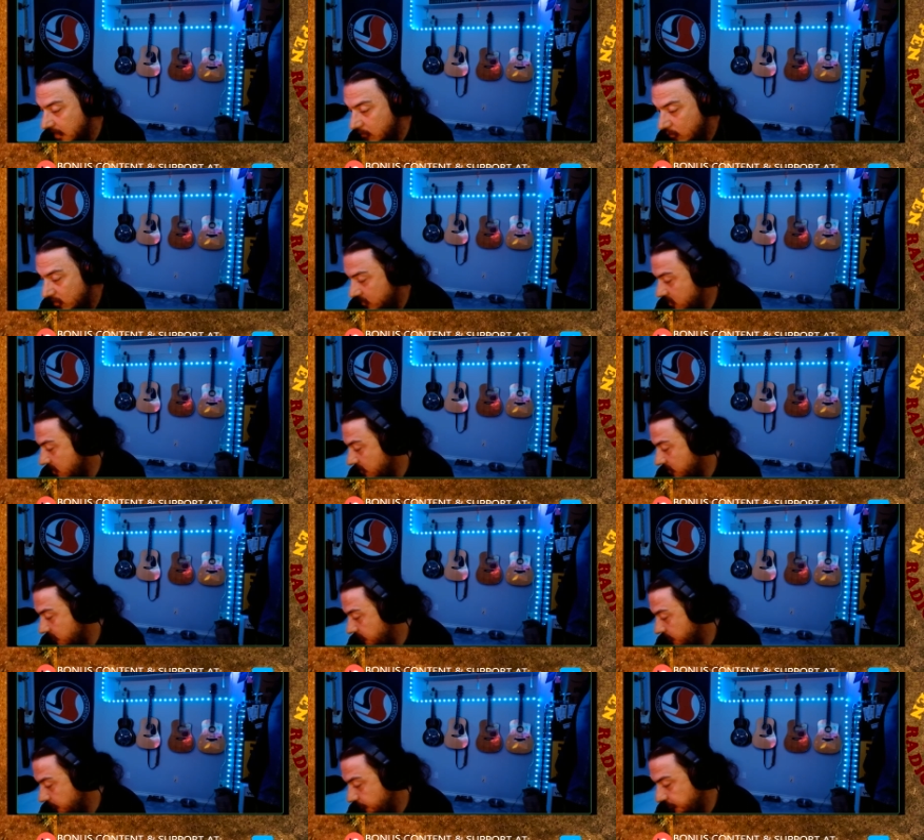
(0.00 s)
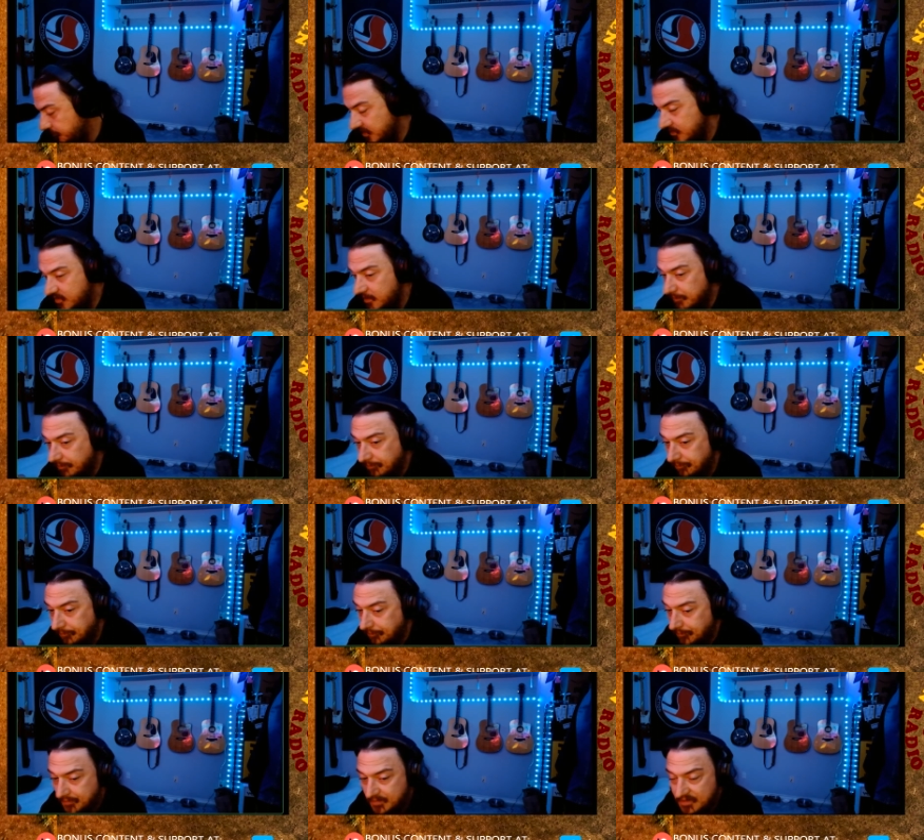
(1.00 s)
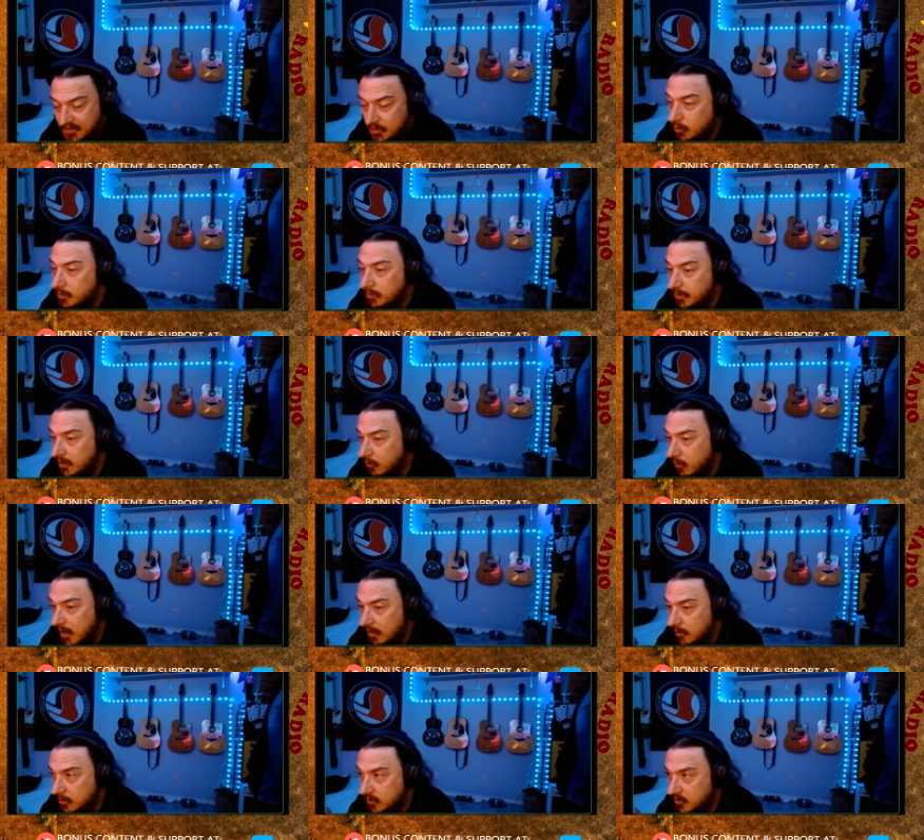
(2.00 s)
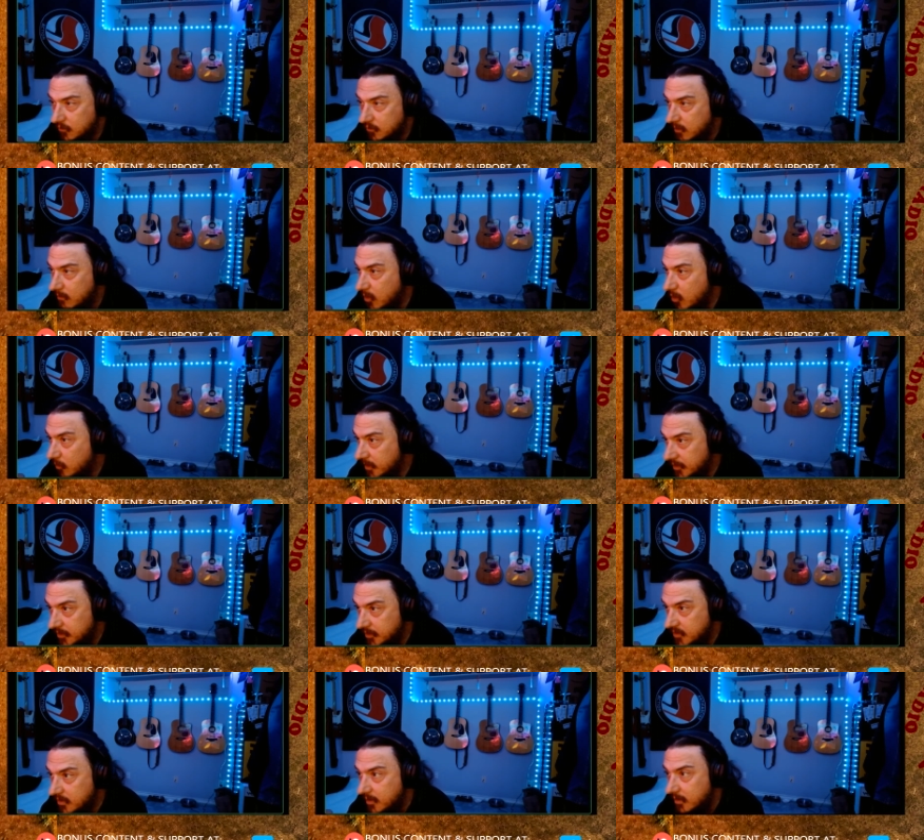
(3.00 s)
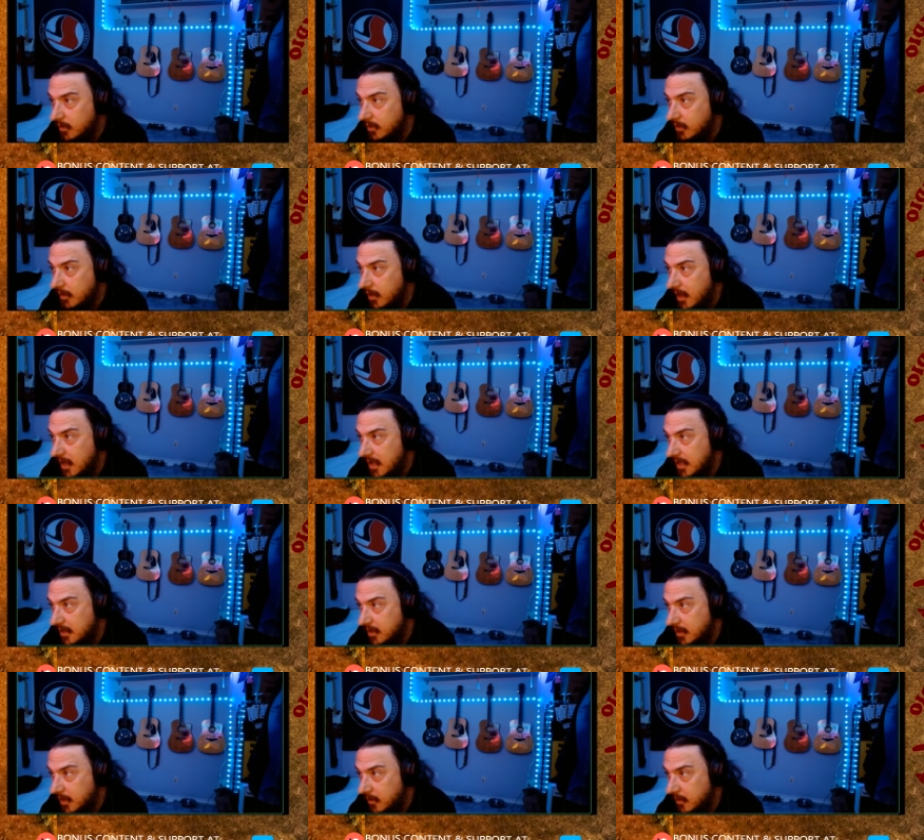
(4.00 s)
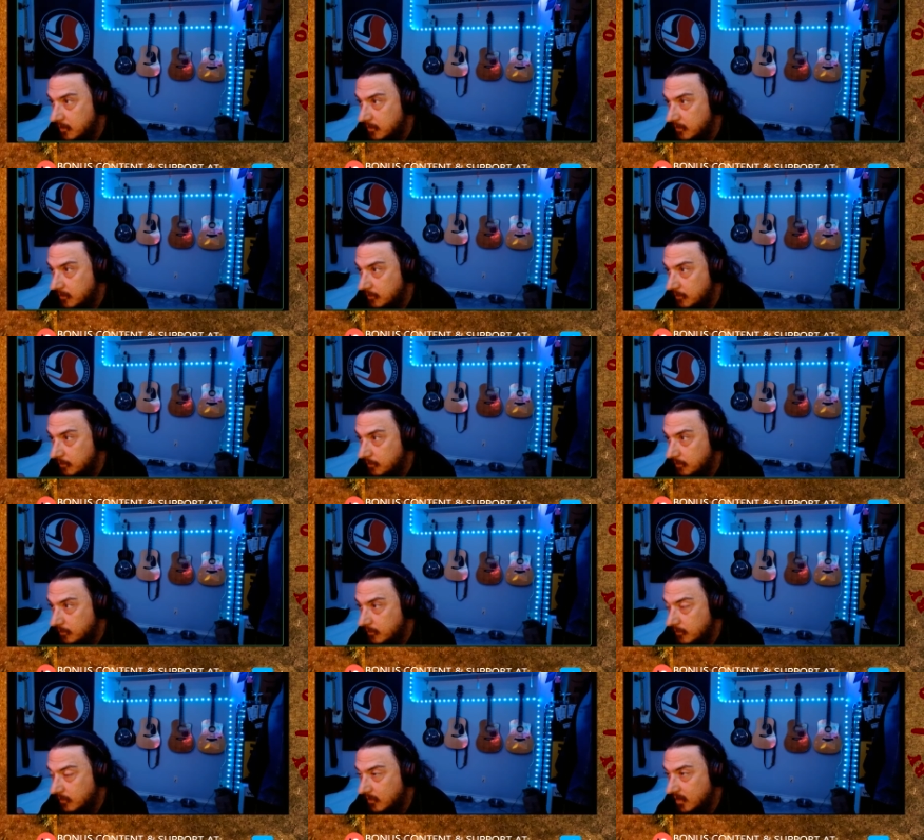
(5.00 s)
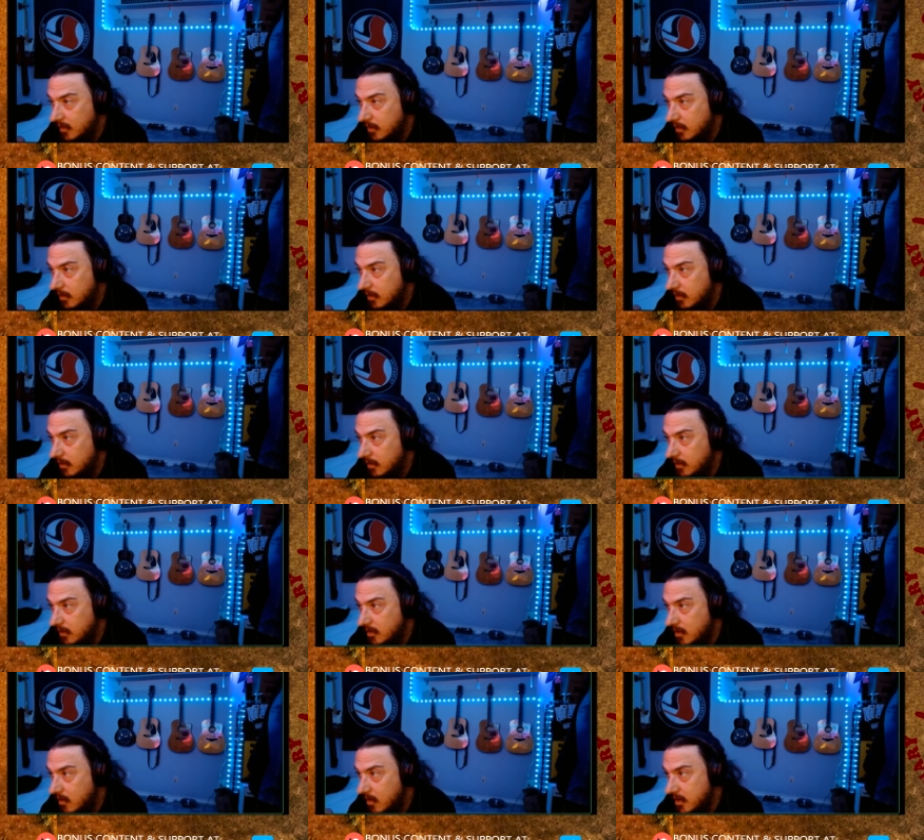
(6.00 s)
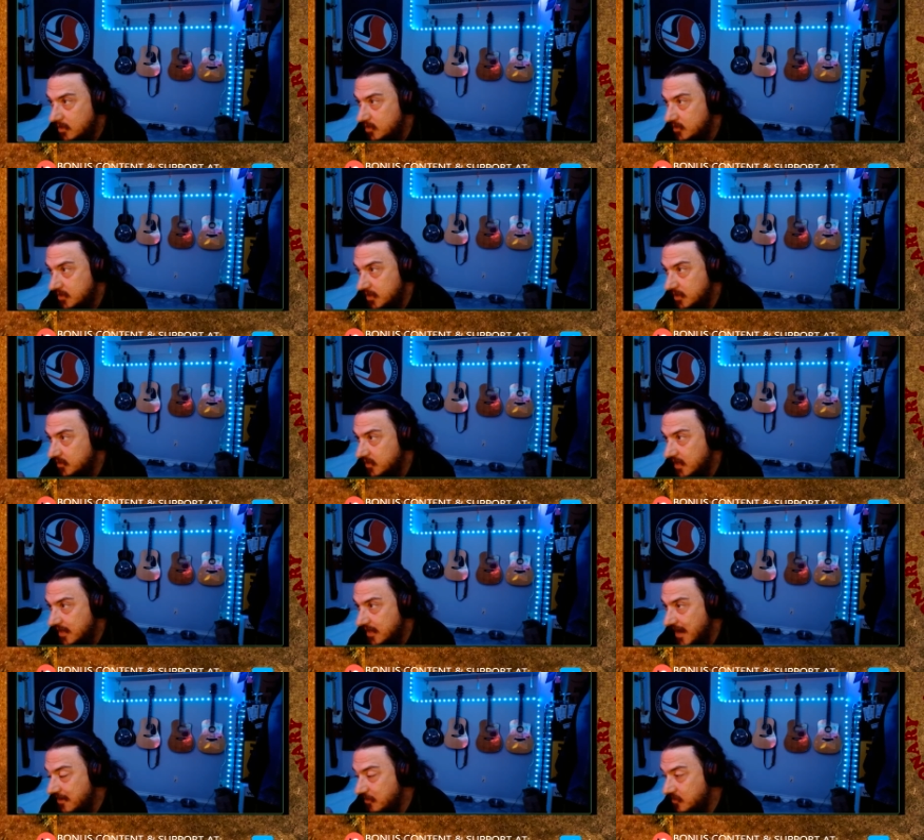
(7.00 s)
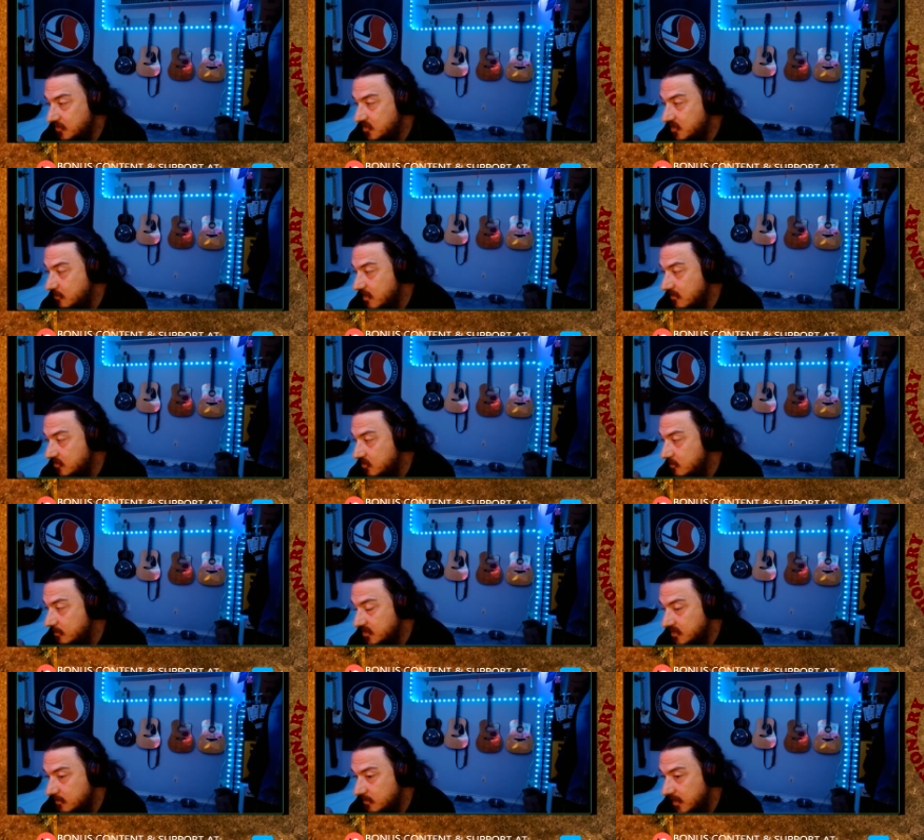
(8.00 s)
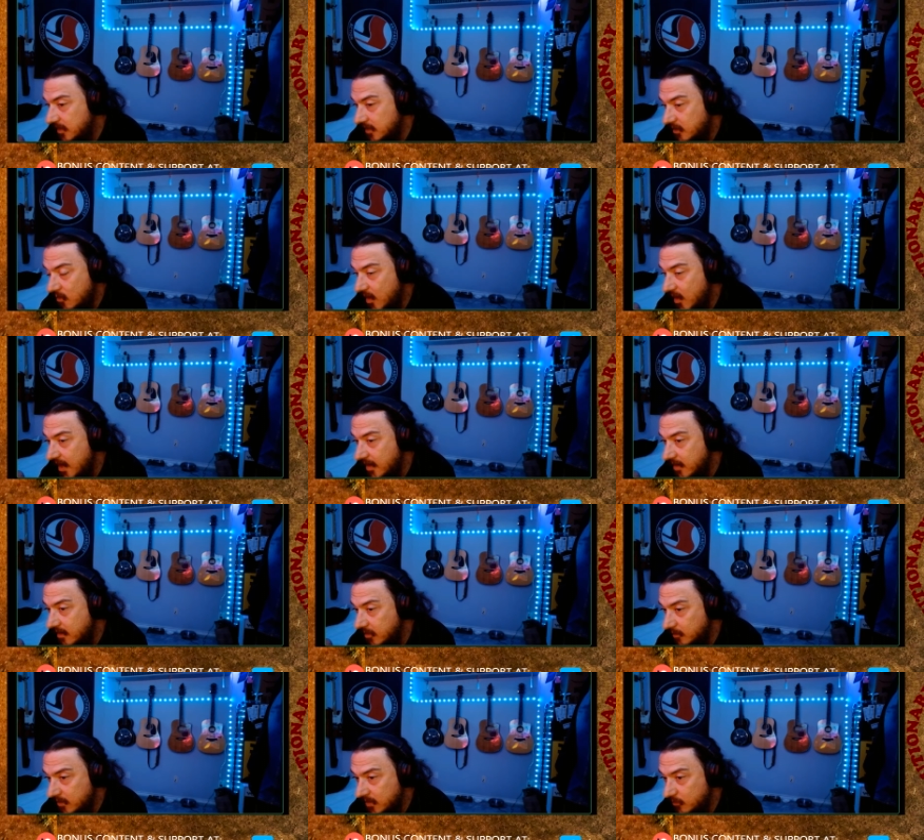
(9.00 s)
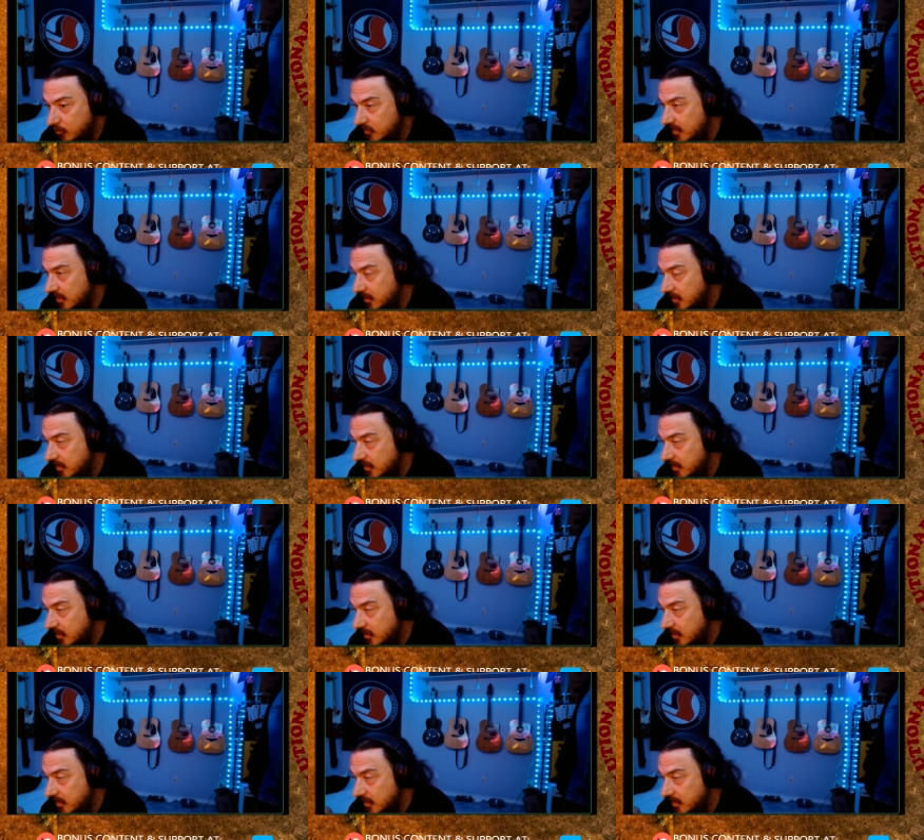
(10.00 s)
worked on some stupid big records for a moment. And and it's like I don't know, somehow it's earned me some like cred. I mean, people take